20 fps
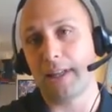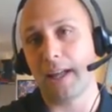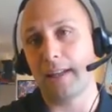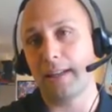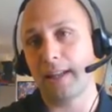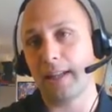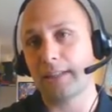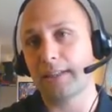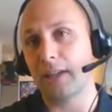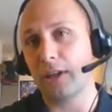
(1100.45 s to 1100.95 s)

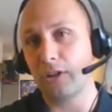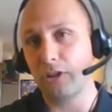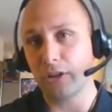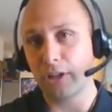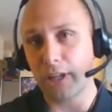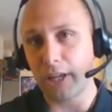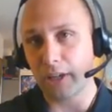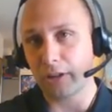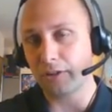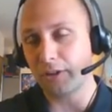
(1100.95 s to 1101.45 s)
That's how you're
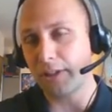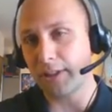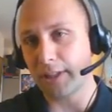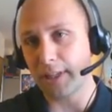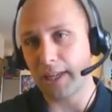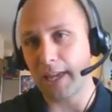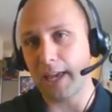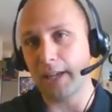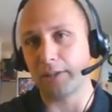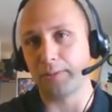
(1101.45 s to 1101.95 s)
going to increase
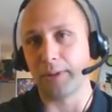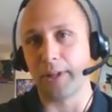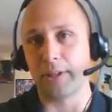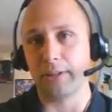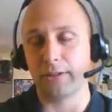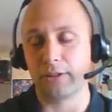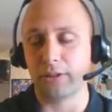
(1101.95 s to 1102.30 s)
engagement.